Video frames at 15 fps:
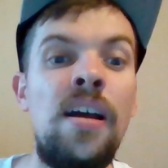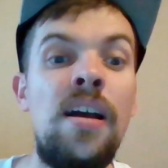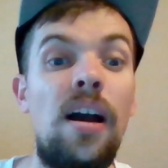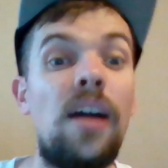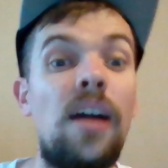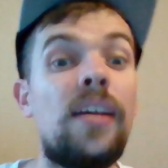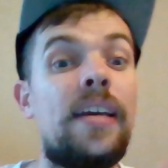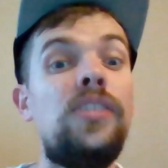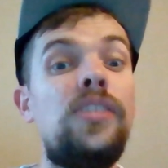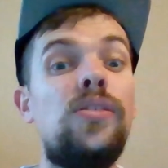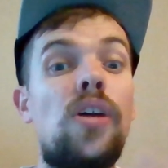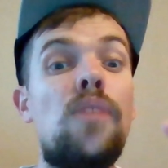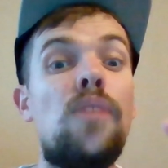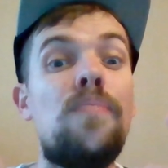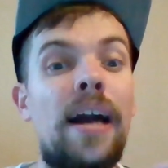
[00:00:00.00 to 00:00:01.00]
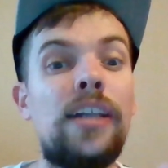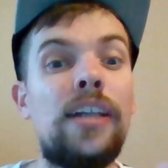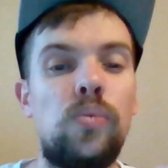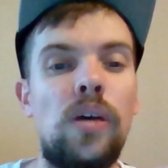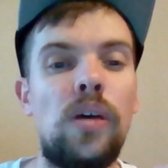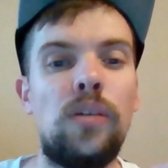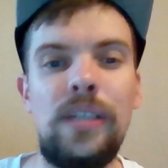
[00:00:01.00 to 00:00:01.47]
Again, you go
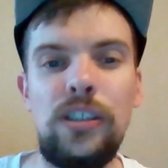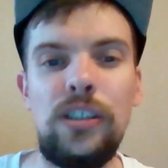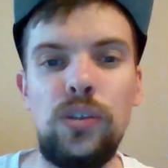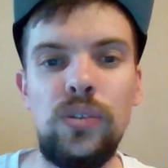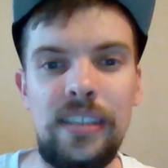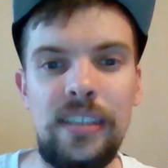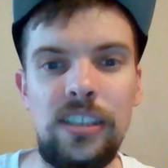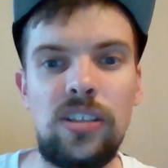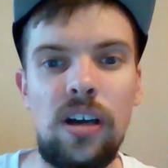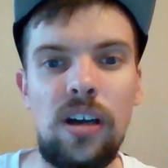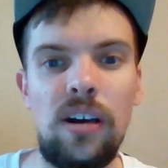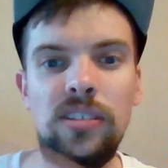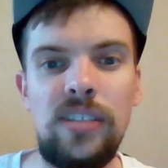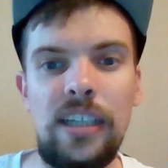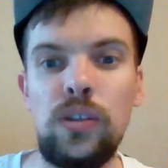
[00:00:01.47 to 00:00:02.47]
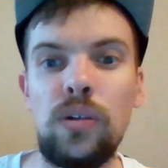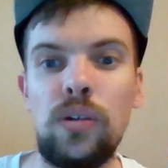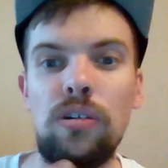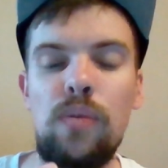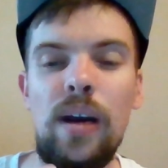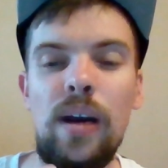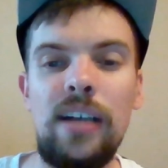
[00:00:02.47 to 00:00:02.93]
-1 when using these cards, and you're
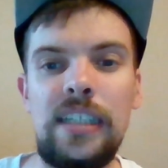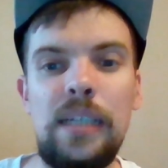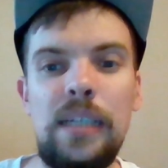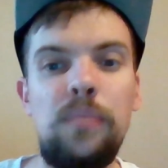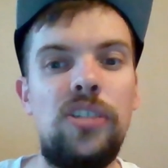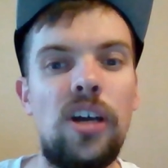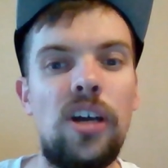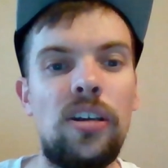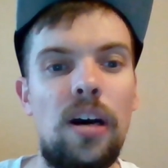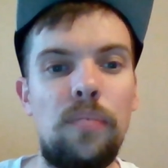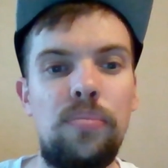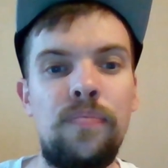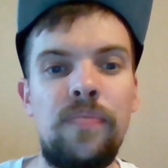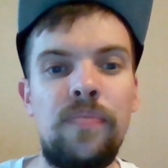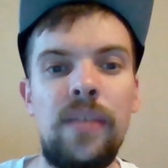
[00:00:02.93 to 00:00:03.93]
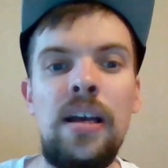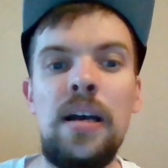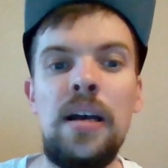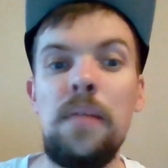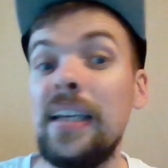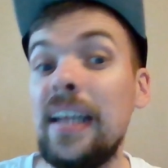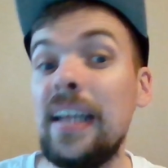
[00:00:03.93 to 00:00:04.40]
required to keep done up.
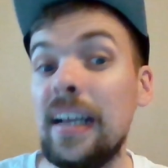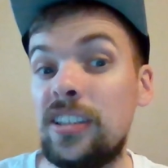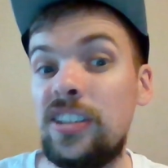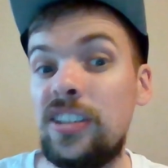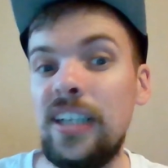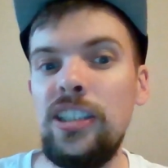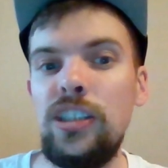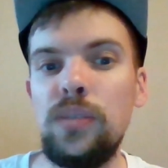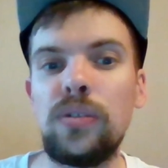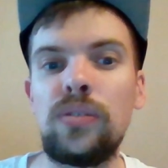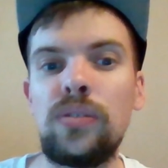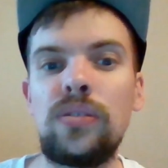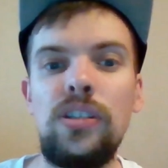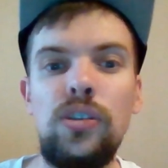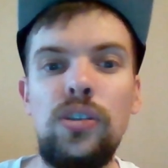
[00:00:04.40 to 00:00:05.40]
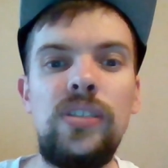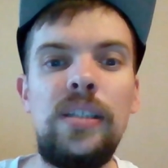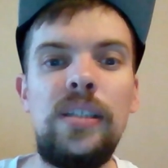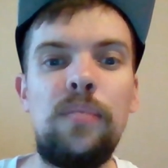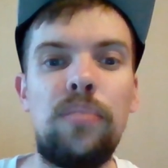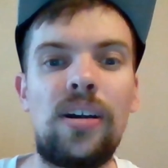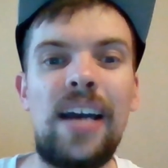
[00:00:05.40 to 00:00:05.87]
But in exchange, you will
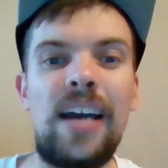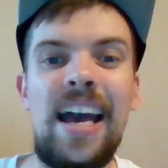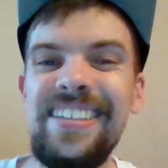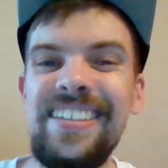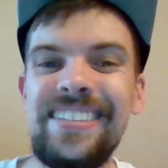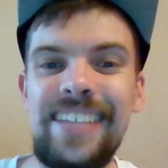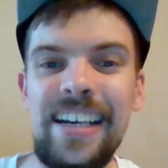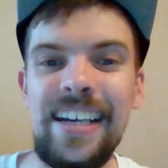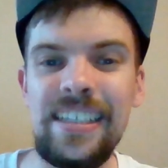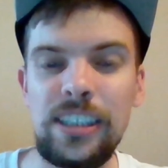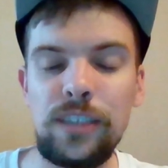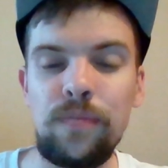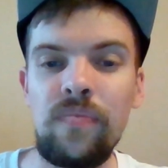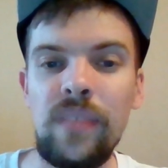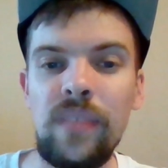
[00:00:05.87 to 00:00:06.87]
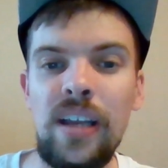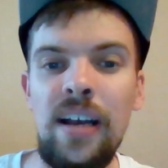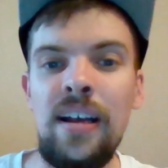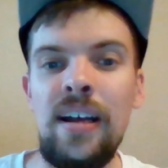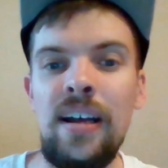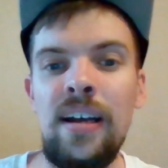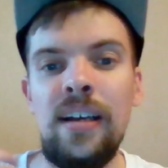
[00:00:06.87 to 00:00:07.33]
usually block any attacks
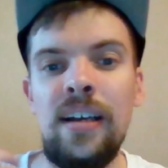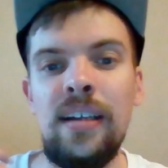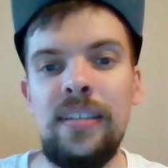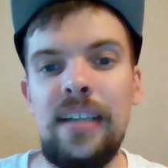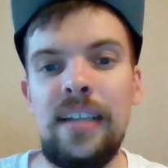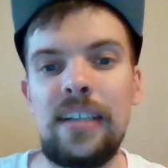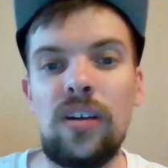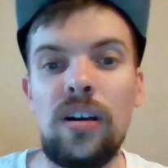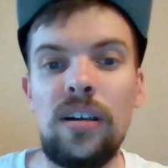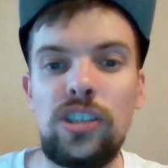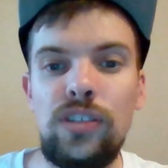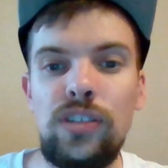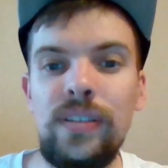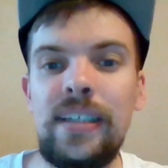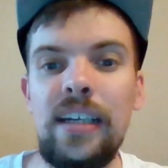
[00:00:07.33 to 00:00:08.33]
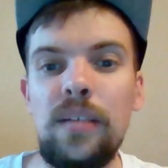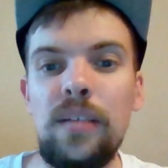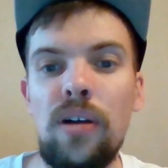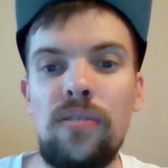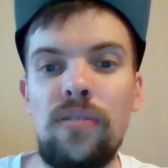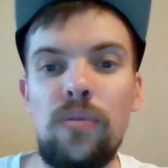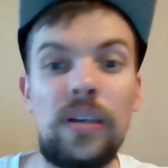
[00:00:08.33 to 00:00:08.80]
that are 3k
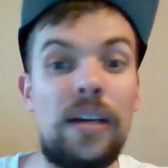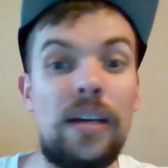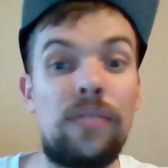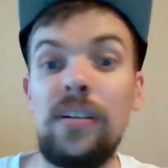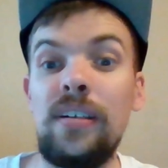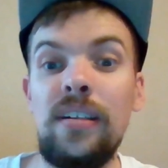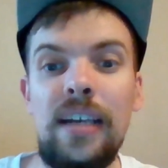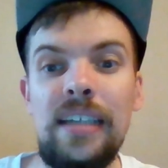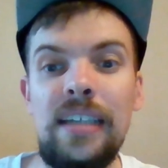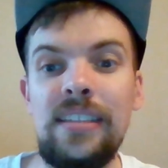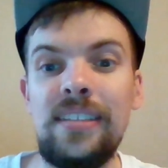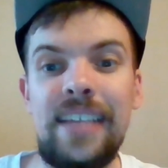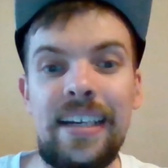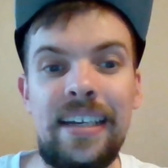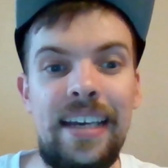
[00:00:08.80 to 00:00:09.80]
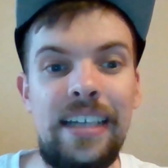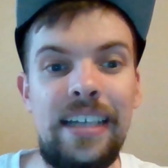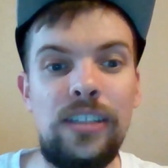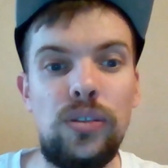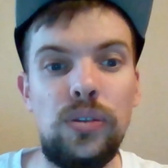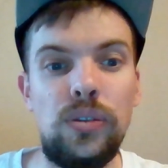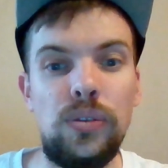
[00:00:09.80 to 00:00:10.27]
above whatever is attacking
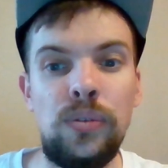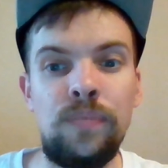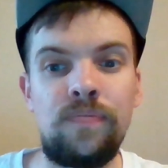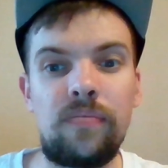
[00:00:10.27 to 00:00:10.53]
into